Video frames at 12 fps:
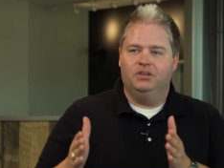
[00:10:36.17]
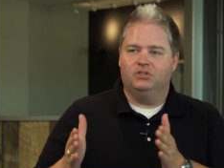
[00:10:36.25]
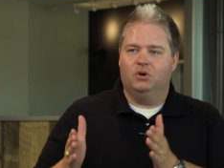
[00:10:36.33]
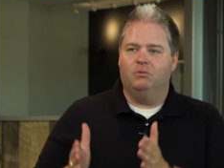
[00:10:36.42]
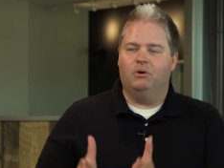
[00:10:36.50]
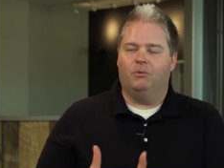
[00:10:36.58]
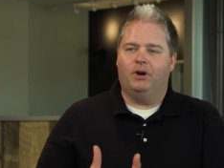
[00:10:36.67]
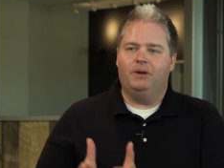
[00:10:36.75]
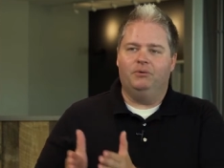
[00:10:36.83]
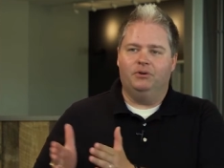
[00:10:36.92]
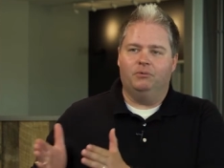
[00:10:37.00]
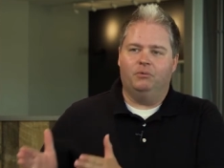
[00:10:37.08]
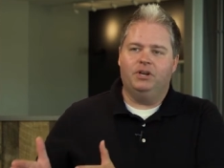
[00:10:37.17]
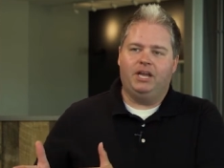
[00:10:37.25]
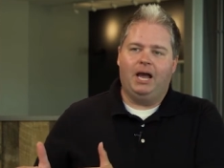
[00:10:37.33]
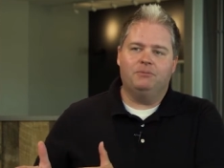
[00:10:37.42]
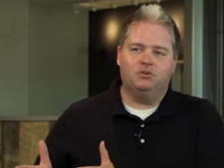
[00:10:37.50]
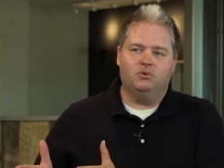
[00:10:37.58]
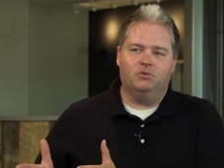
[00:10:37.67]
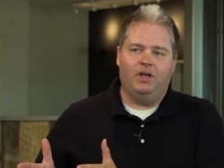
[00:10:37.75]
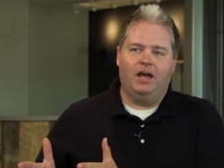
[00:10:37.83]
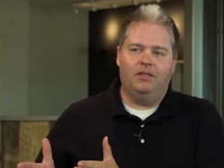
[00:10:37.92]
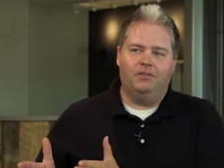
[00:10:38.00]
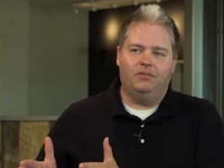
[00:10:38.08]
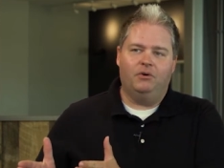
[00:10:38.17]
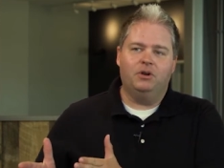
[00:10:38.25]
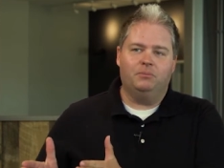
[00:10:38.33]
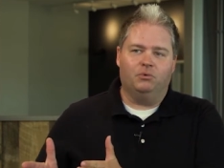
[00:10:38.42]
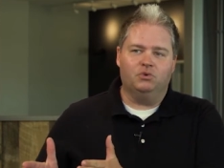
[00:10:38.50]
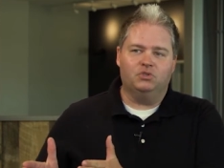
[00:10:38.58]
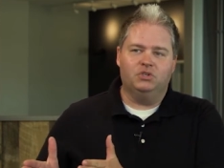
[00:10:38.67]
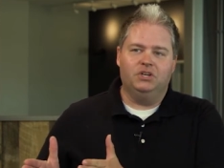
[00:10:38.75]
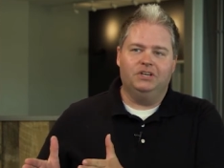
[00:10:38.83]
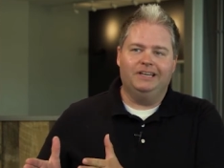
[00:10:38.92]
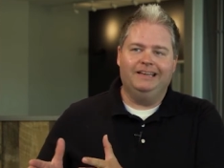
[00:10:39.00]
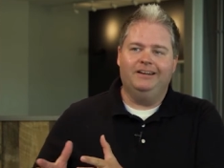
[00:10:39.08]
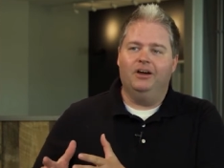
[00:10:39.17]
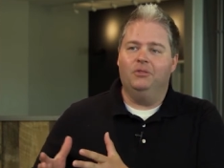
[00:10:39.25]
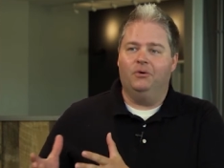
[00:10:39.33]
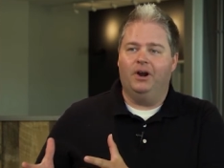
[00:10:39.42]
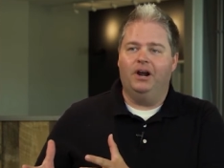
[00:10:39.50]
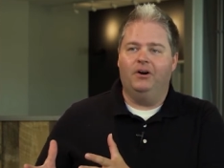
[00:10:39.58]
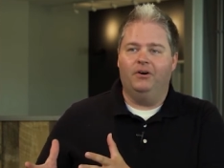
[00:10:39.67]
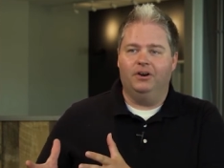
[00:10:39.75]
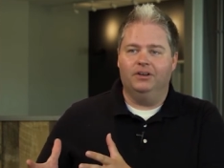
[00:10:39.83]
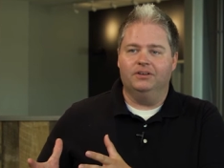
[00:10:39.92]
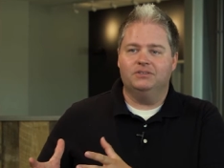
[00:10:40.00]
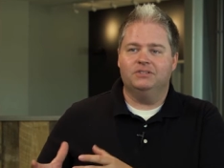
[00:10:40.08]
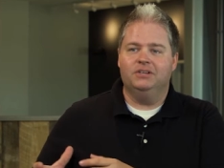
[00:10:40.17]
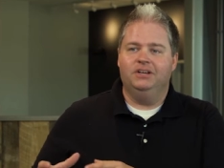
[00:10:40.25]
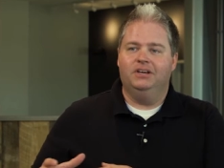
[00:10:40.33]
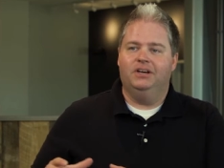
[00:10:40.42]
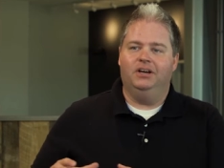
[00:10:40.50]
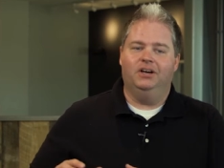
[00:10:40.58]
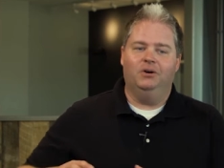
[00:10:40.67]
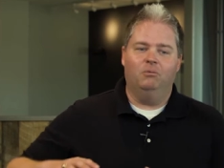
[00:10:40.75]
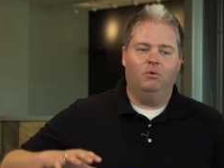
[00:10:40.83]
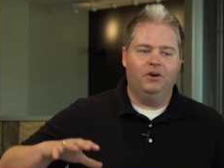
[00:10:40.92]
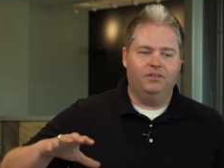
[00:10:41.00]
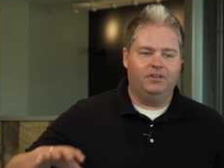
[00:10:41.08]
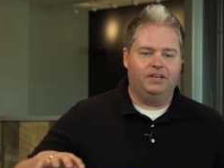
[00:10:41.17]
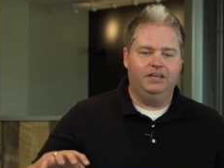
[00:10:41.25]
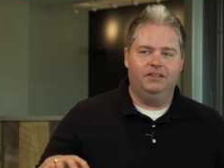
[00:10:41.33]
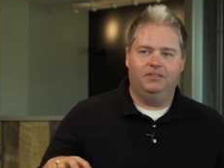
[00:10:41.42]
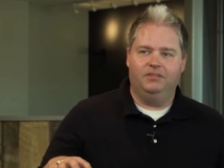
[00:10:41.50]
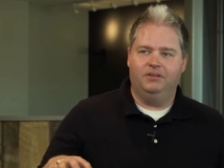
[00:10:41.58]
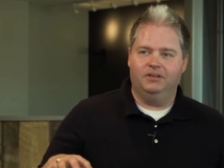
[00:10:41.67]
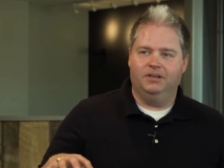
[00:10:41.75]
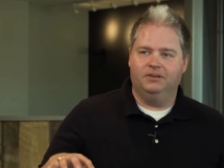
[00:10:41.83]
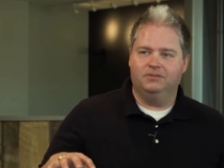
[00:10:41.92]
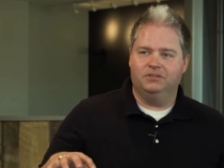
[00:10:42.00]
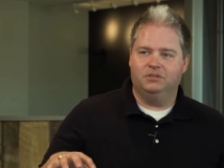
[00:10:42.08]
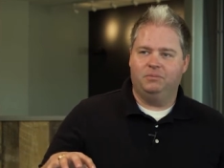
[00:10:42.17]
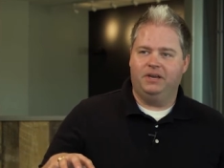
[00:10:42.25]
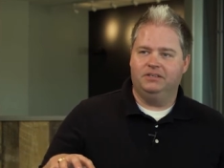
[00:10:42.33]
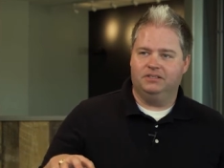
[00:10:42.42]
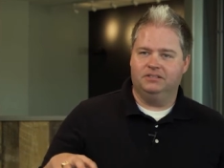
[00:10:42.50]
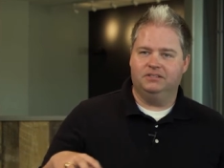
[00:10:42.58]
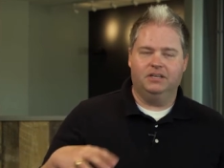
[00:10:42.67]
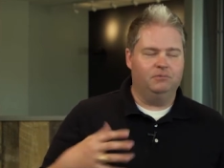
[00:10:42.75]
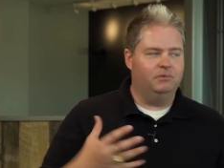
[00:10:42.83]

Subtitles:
So we were able to recapture that 30% in other areas. One of the key spaces that